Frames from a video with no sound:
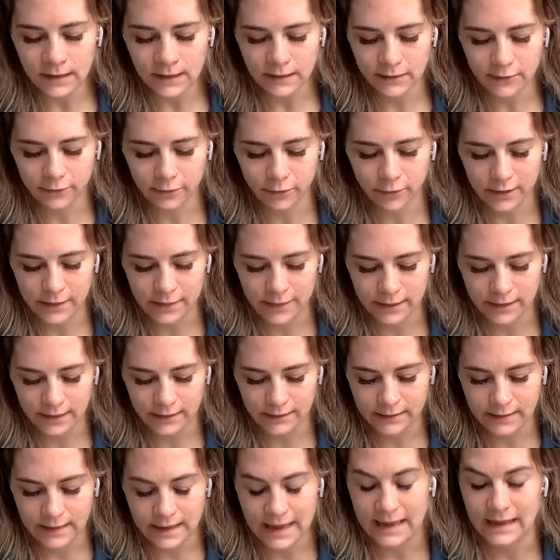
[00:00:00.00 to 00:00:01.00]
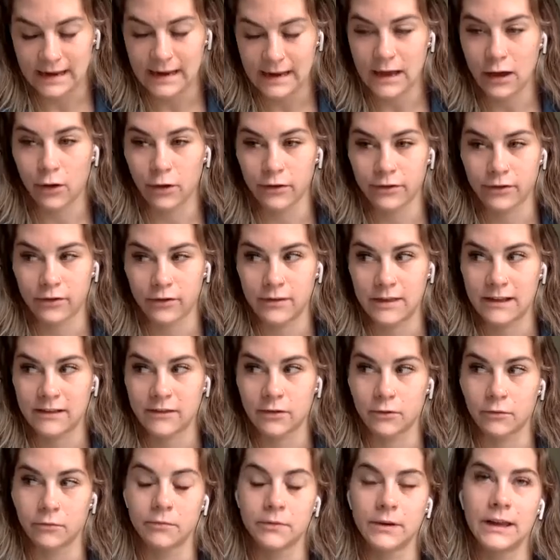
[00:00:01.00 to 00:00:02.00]
And so I think, and also
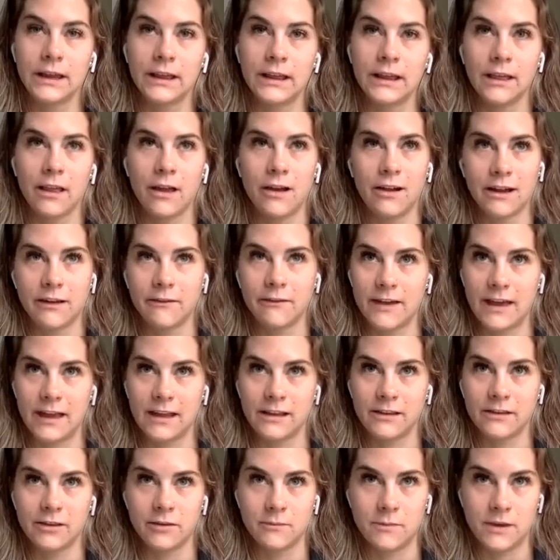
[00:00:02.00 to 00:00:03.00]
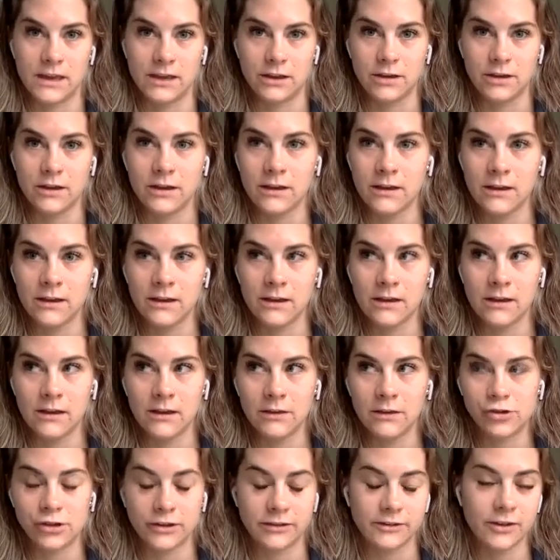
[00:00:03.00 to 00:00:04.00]
that's a really long event to be
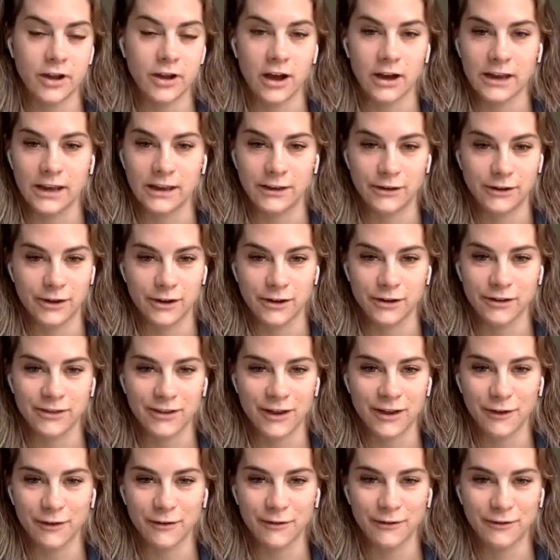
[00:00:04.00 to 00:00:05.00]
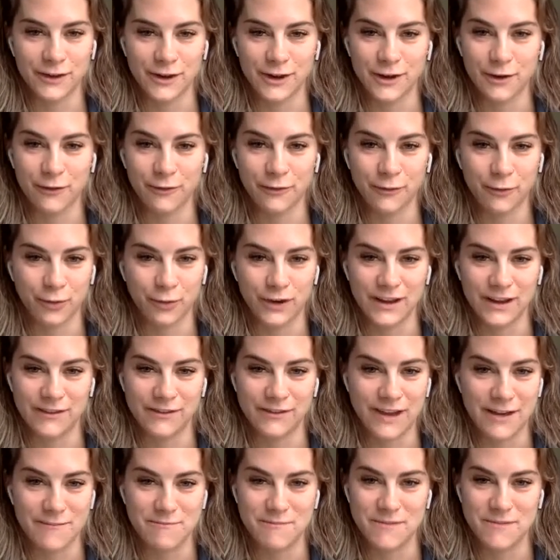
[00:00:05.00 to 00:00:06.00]
just talking to yourself,
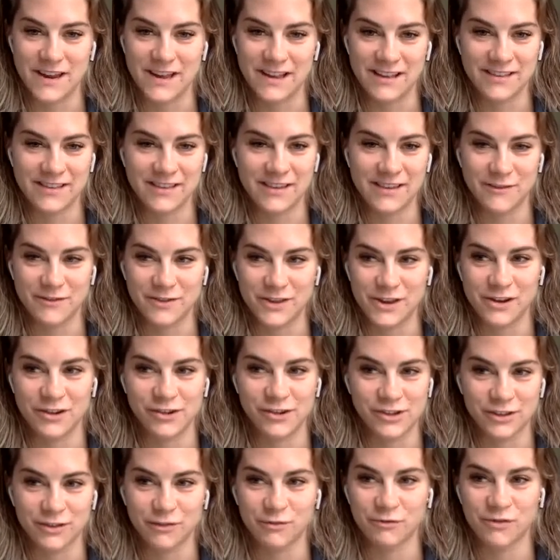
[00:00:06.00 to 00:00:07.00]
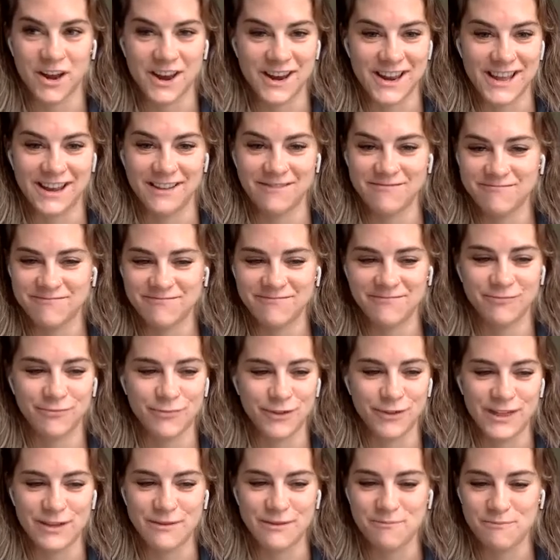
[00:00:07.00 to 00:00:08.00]
45 minutes of you're just running
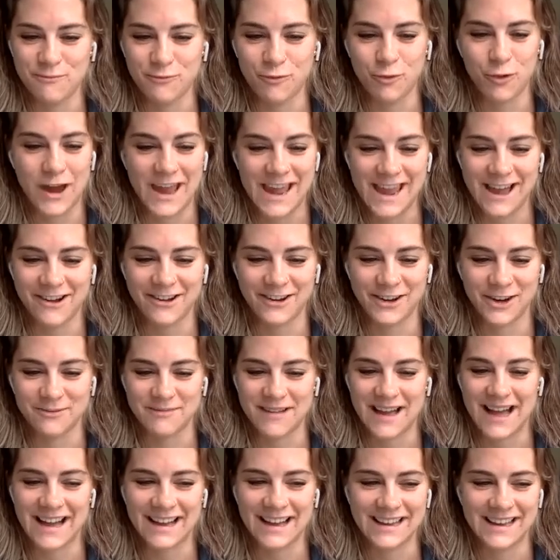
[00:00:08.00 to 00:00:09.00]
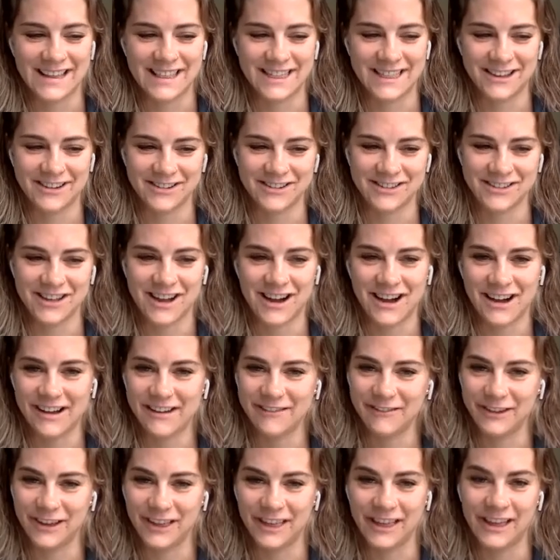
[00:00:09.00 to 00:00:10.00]
with a weight on your back, and there's not
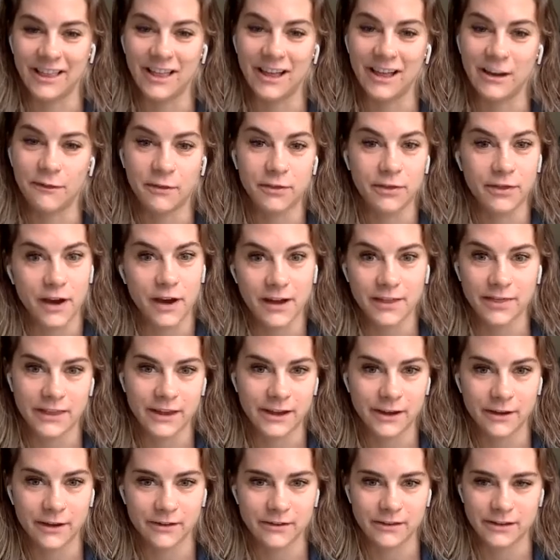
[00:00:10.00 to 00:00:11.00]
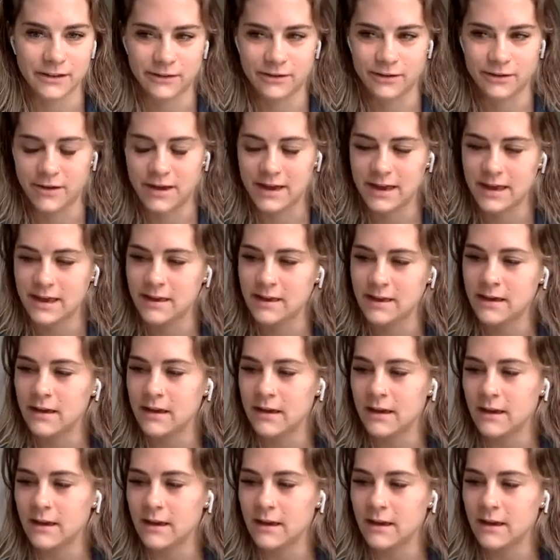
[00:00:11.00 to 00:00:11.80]
really a lot of thought that goes into it.